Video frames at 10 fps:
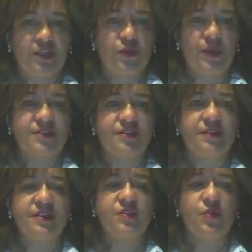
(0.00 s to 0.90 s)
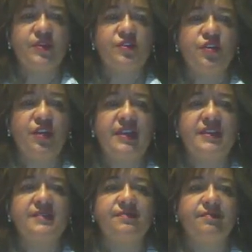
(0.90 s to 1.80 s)
To answer this question
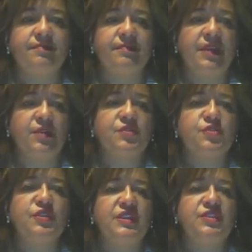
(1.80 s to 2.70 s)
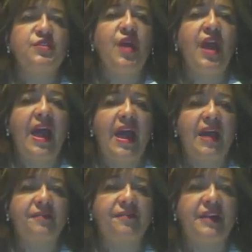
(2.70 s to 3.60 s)
is because you need to
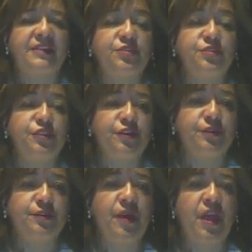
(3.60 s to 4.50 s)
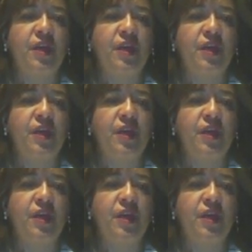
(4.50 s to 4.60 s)
have and to know